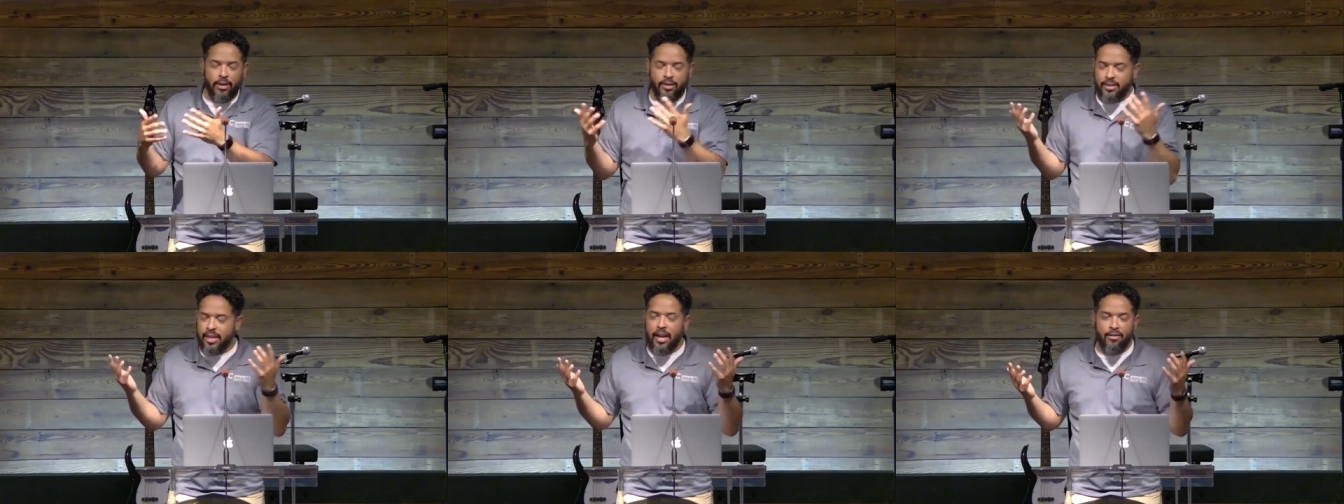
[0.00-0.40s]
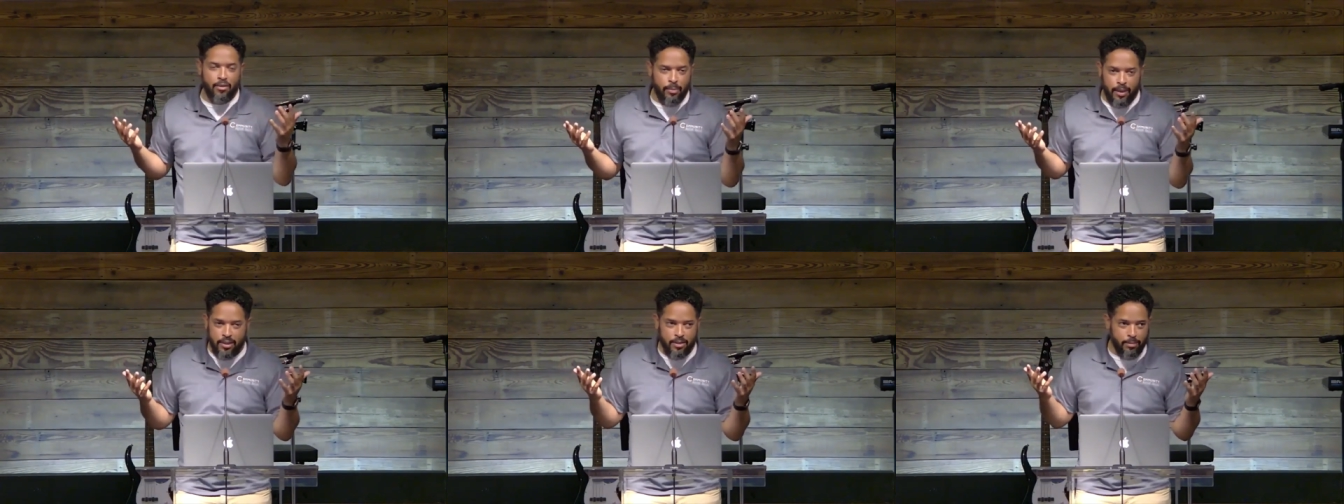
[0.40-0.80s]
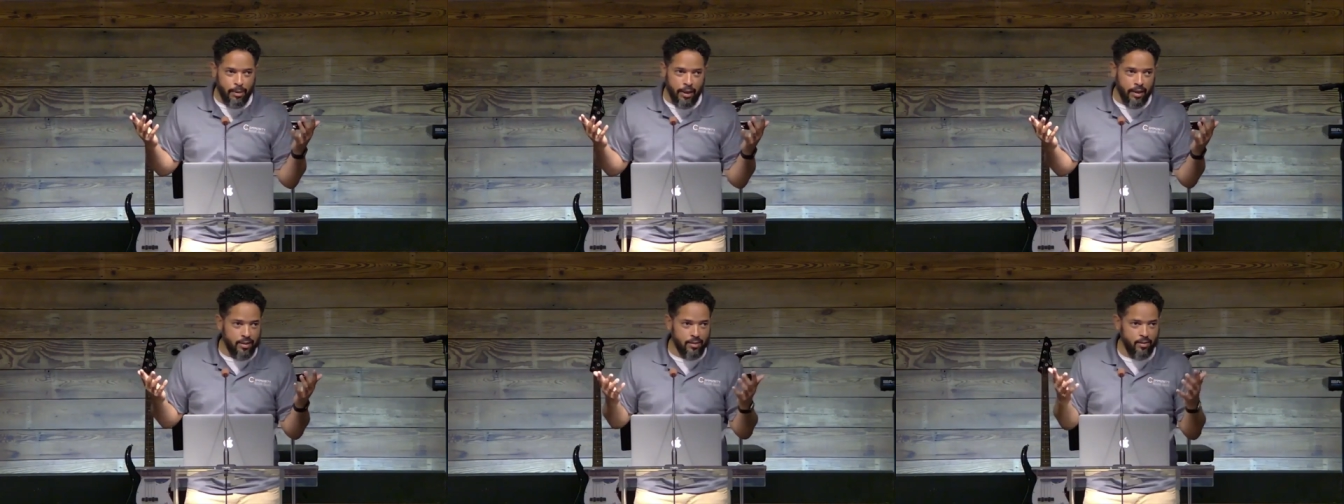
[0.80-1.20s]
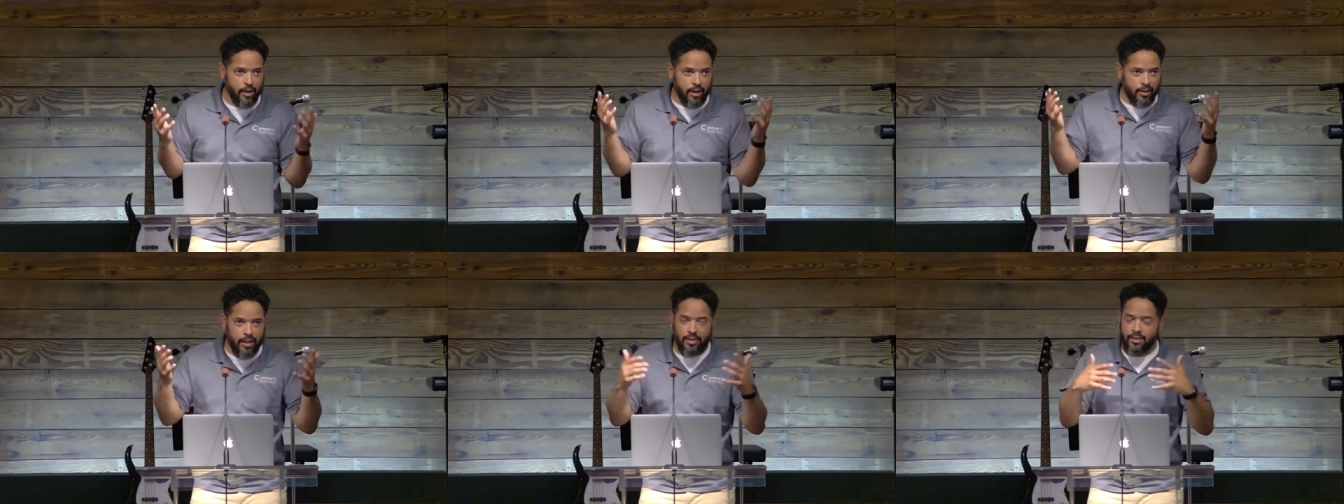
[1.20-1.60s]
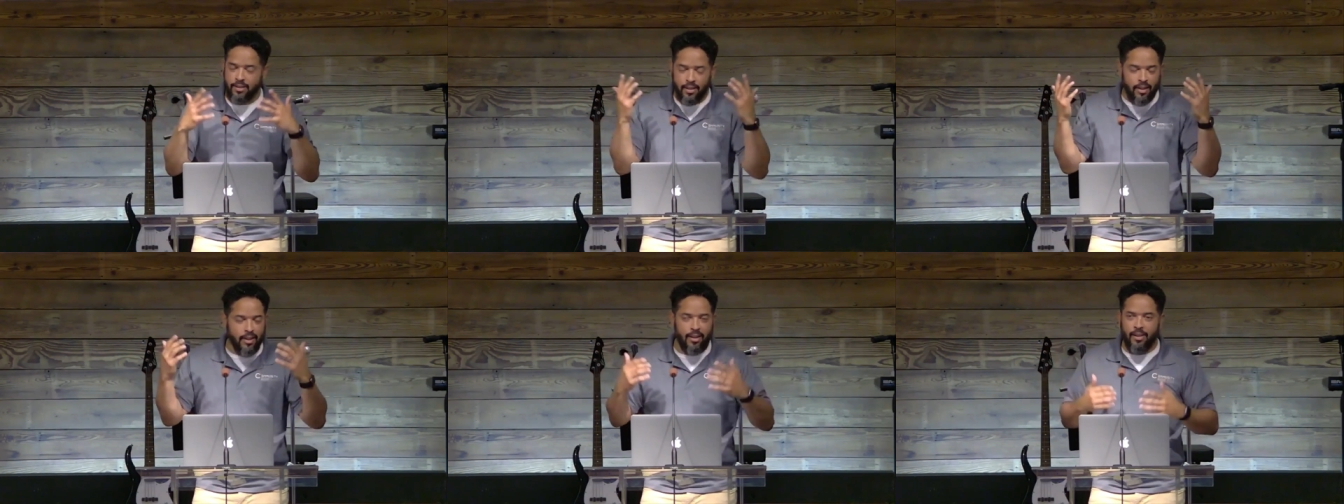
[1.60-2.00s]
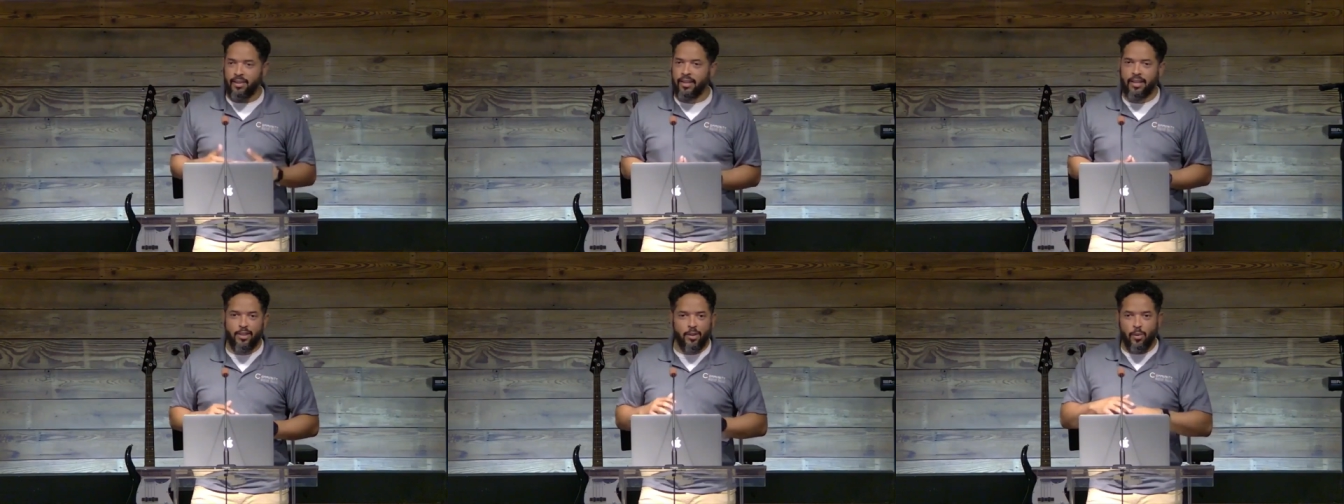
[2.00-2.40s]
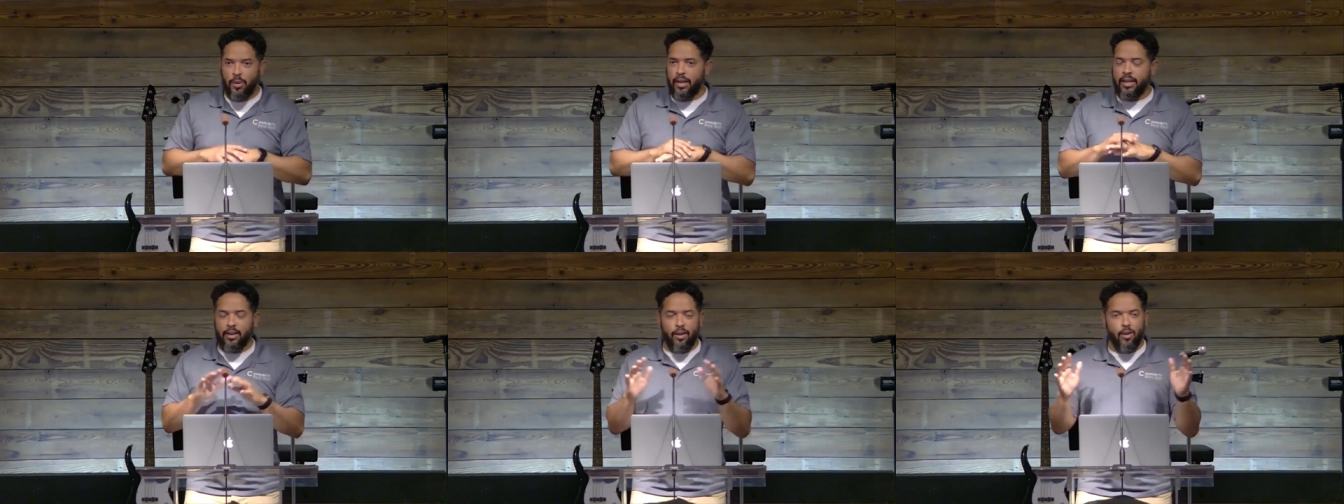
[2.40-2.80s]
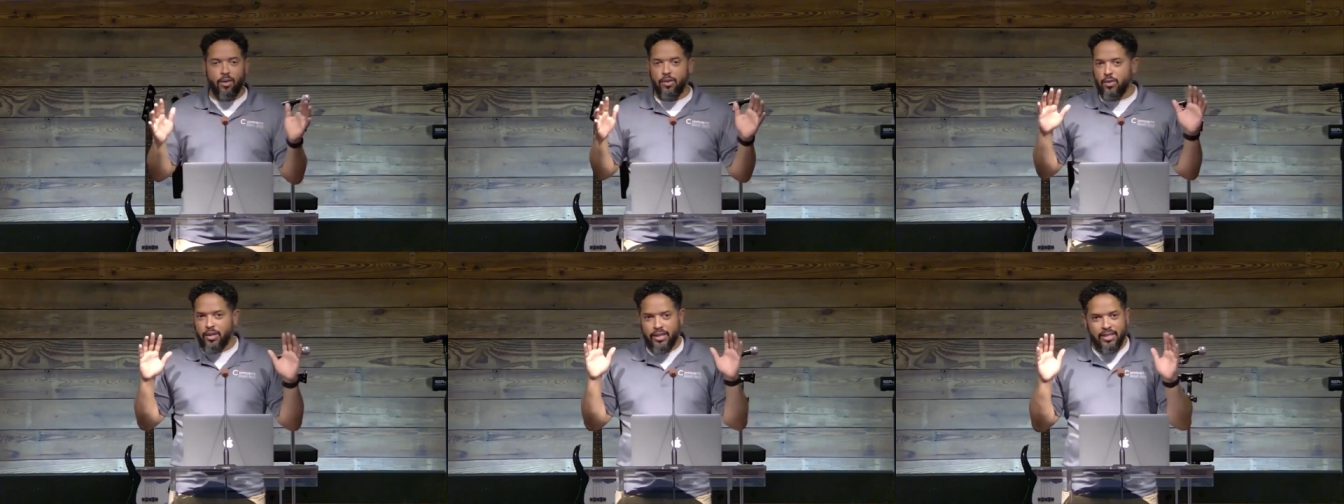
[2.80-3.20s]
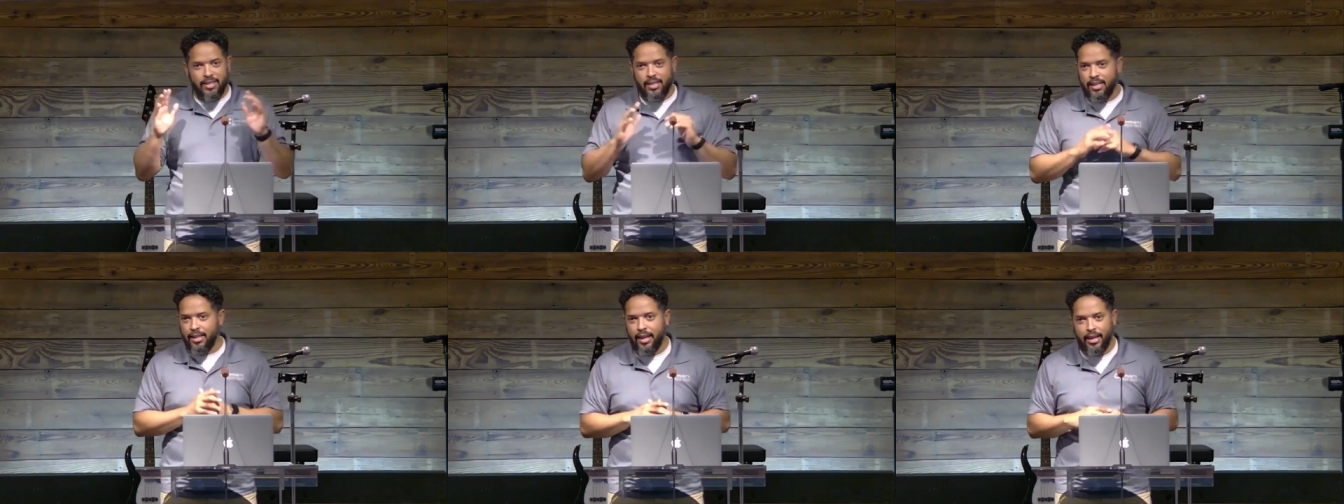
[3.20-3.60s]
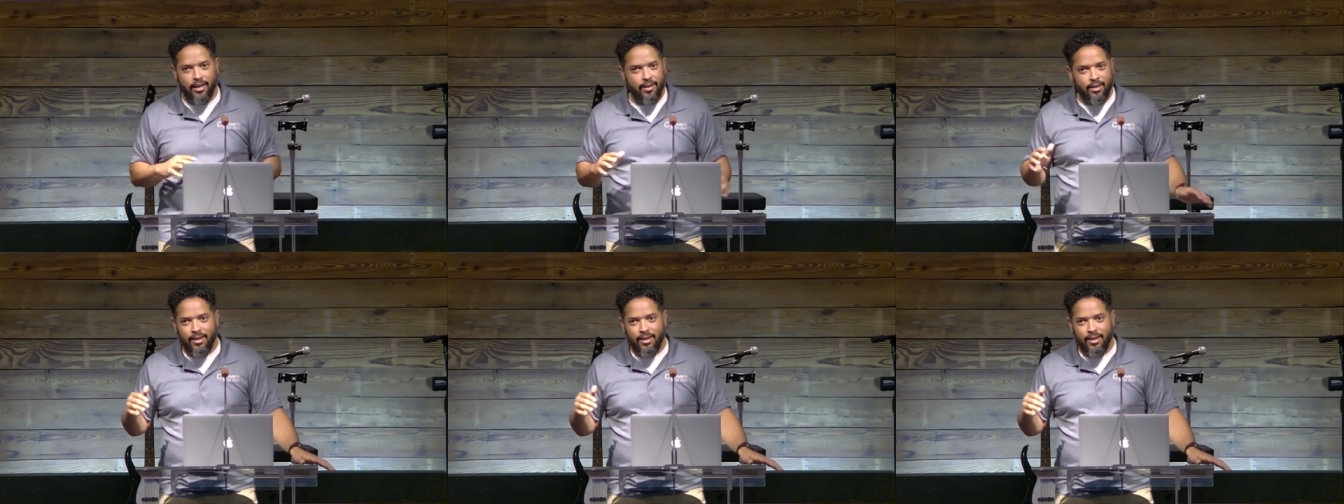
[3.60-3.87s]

It's confirmation bias, right? That's, that's the way it all, you can see that